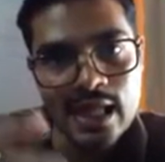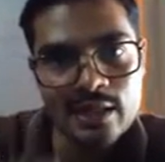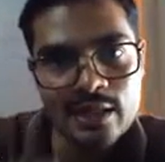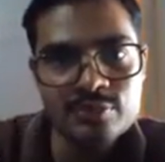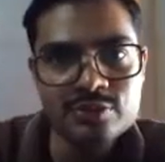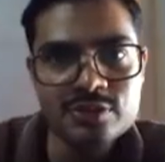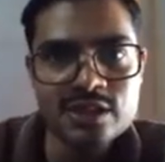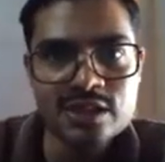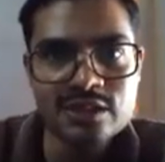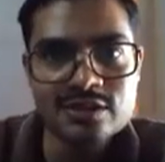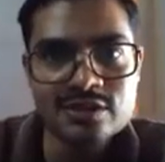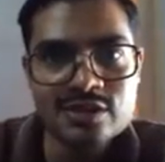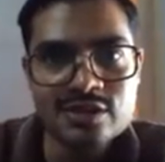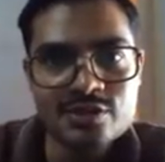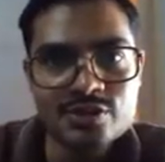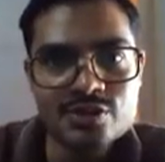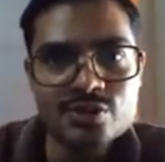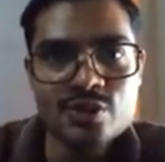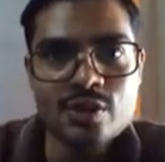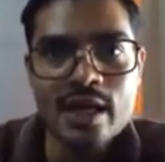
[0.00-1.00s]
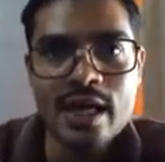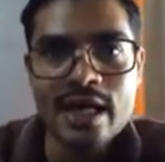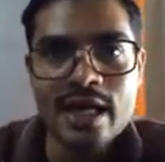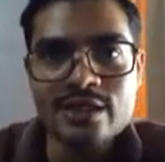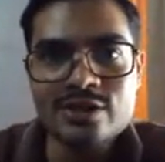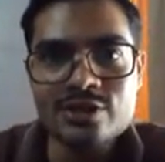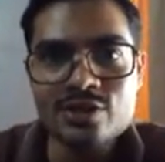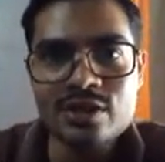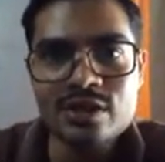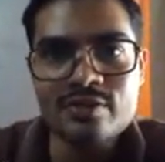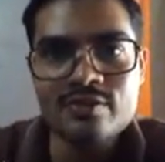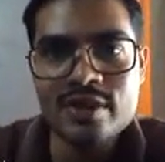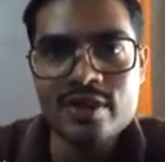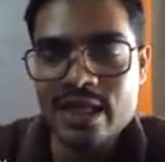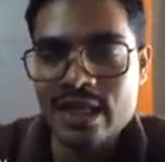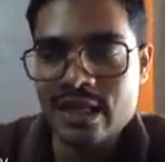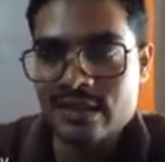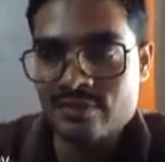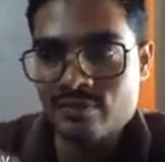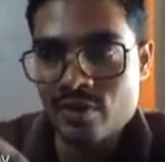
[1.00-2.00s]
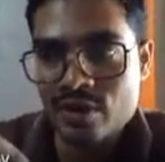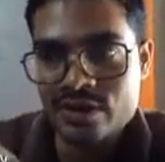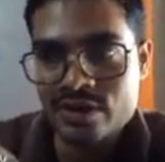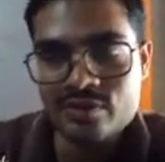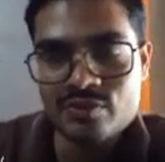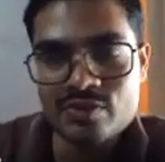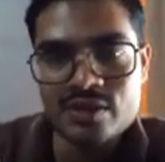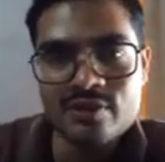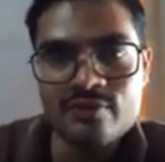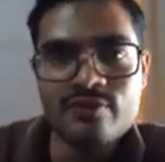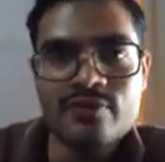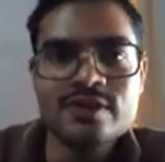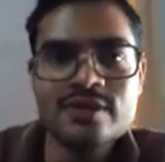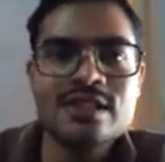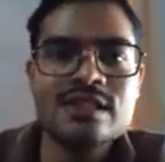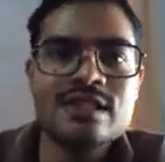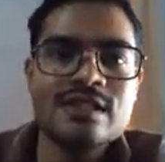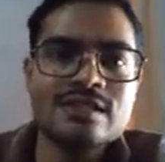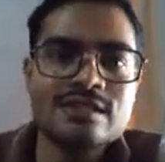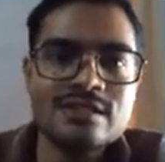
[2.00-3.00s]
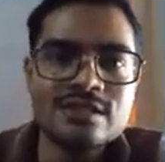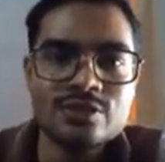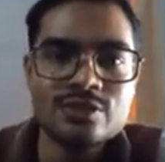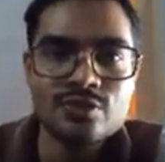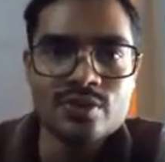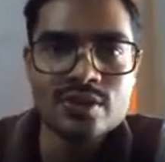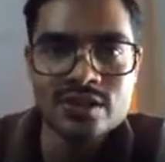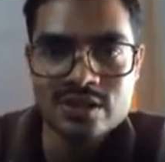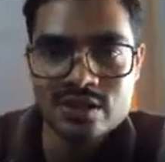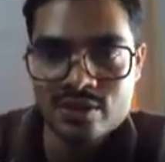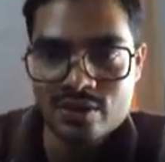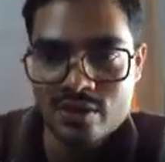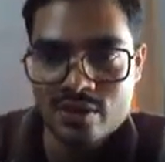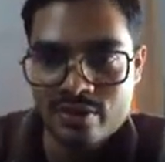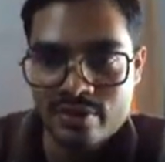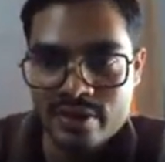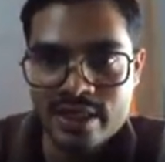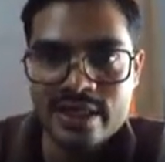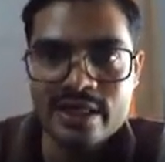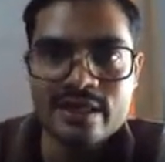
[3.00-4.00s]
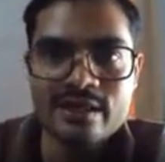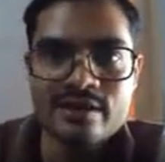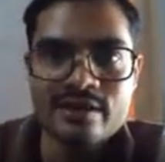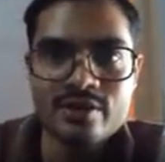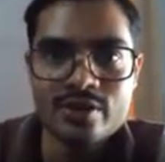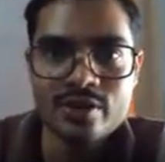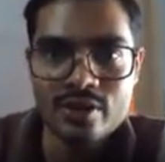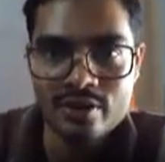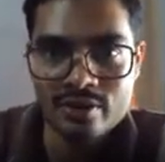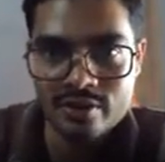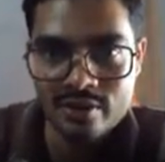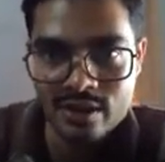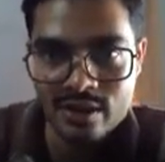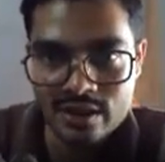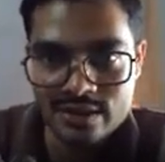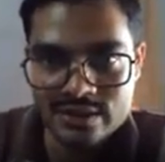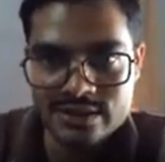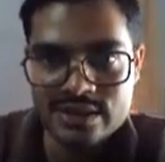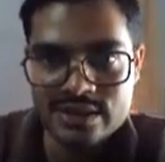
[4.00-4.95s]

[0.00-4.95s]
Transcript: helps us to actually we can whatever the physical situation you're reading you're uh,